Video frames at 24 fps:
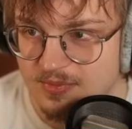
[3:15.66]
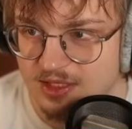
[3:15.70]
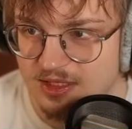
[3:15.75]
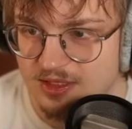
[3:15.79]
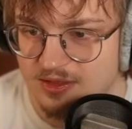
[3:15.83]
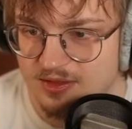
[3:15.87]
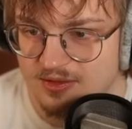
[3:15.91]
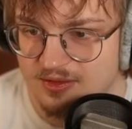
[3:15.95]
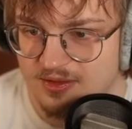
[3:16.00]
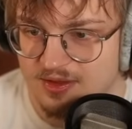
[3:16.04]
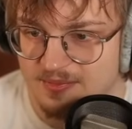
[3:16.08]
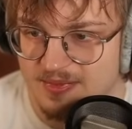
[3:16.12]

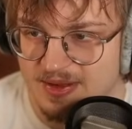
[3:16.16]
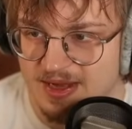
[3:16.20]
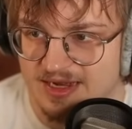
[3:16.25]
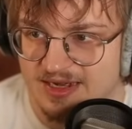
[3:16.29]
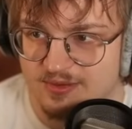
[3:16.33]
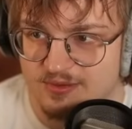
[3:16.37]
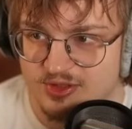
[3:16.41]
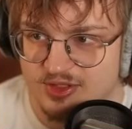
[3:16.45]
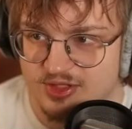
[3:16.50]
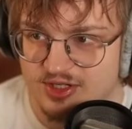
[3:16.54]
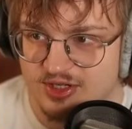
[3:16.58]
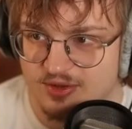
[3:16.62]
The Magnum
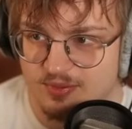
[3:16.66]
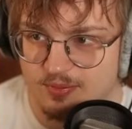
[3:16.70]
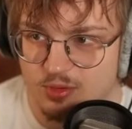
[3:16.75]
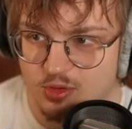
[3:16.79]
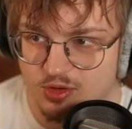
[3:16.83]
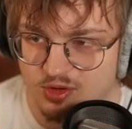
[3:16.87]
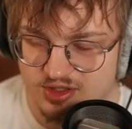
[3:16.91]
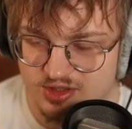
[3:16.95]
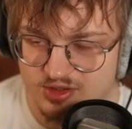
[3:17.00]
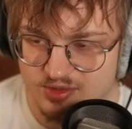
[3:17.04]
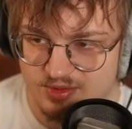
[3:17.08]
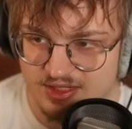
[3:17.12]
was still
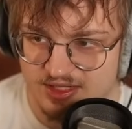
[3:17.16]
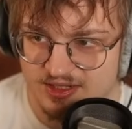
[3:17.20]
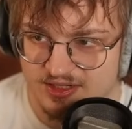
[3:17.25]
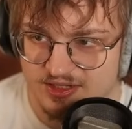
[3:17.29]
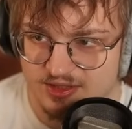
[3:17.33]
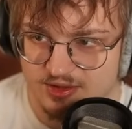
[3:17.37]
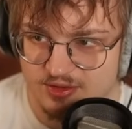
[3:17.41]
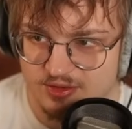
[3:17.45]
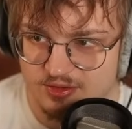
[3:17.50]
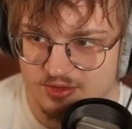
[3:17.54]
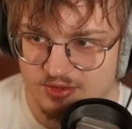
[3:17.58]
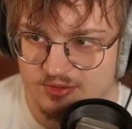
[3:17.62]
important because we need
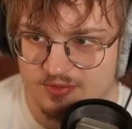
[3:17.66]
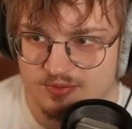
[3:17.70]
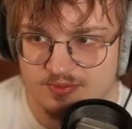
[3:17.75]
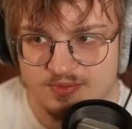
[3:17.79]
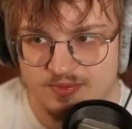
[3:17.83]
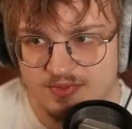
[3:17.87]
to...